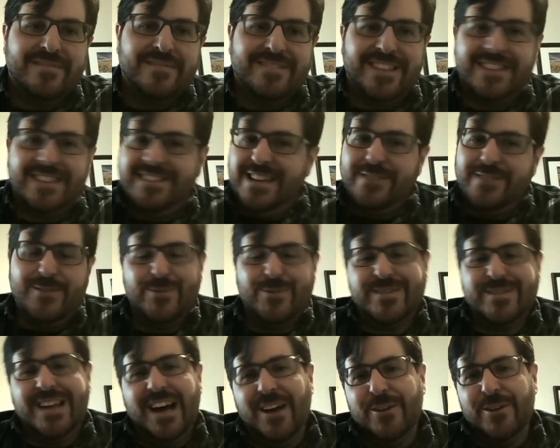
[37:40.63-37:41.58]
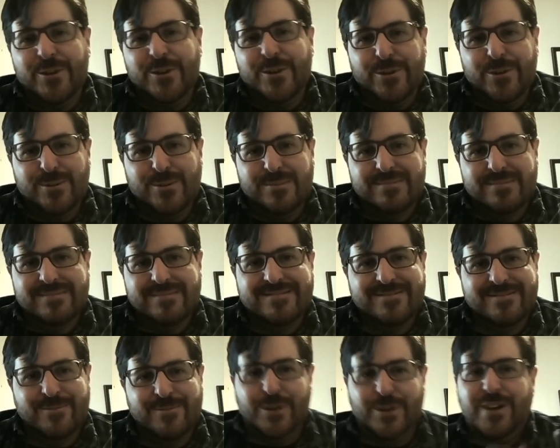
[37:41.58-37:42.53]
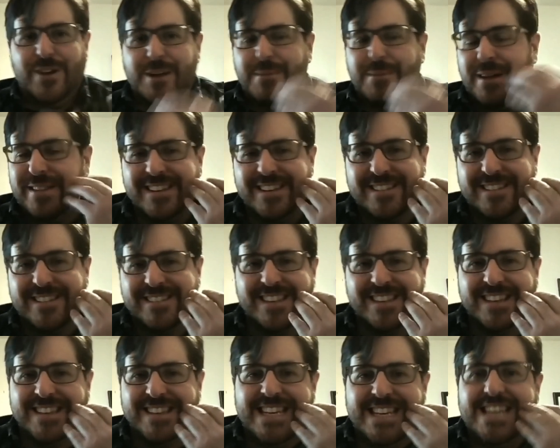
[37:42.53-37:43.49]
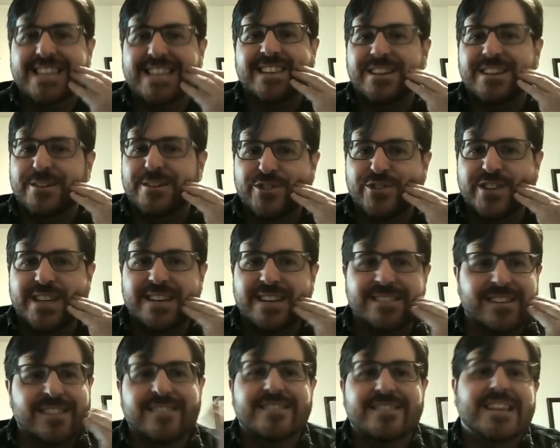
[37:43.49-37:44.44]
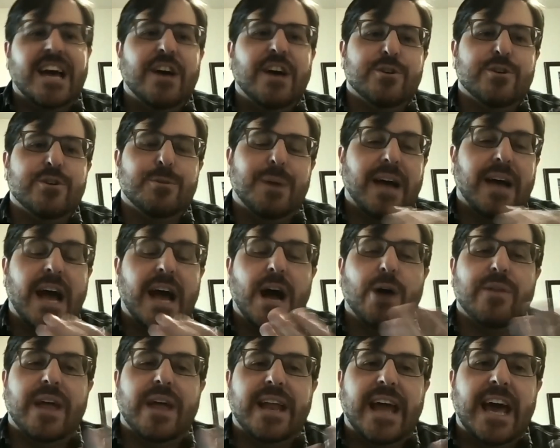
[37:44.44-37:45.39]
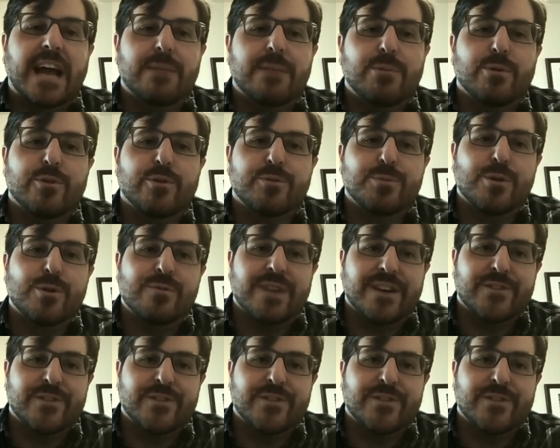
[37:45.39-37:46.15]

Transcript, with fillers: the teeth don't tell you when you're talking about the, the teeth in your cheeks, it doesn't tell you about how that animal was moving.